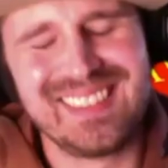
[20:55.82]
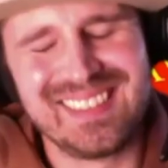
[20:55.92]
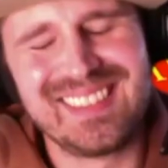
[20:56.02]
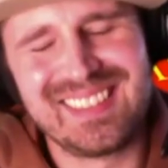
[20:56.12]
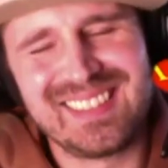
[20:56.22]

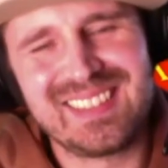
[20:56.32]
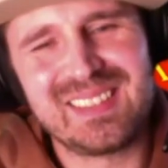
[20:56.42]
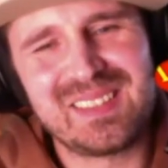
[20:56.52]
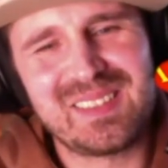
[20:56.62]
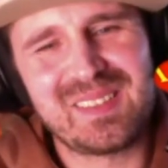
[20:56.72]
but
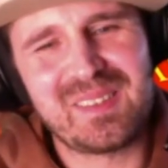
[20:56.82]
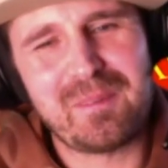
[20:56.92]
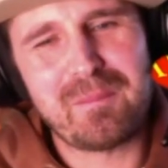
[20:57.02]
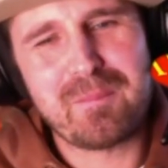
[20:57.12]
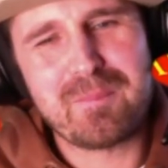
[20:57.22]

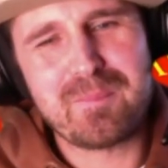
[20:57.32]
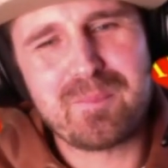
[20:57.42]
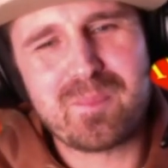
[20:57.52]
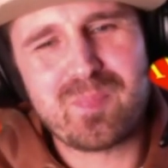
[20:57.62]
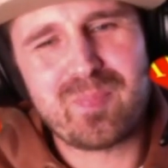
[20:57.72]

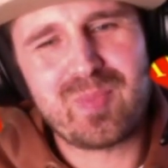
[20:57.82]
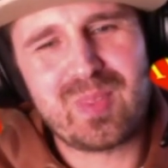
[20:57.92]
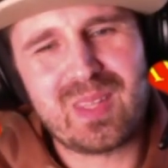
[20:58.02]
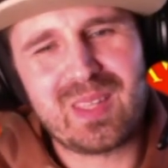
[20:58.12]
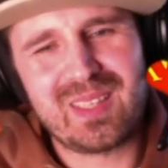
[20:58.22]
that can
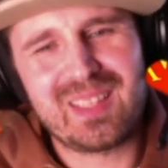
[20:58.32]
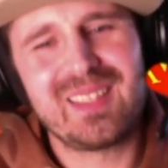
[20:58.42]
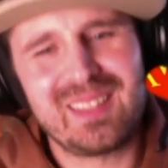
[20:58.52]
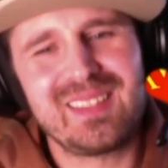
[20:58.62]
definitely help.